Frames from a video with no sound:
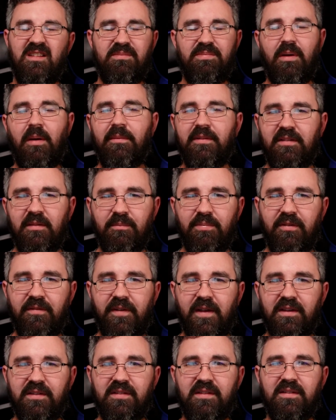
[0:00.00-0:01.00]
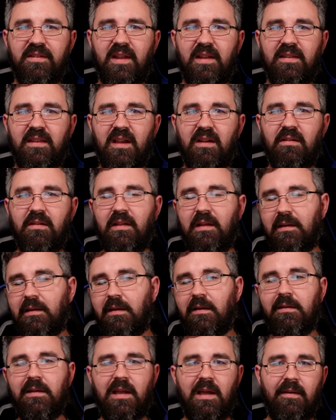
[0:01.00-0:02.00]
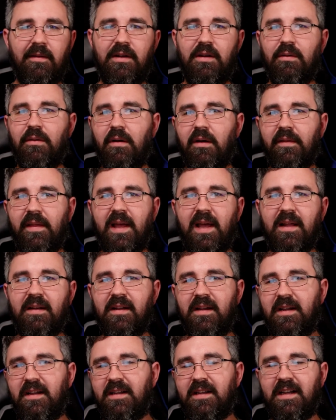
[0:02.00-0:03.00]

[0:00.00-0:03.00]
probably some professionals out there that are like, oh yeah, we know all that.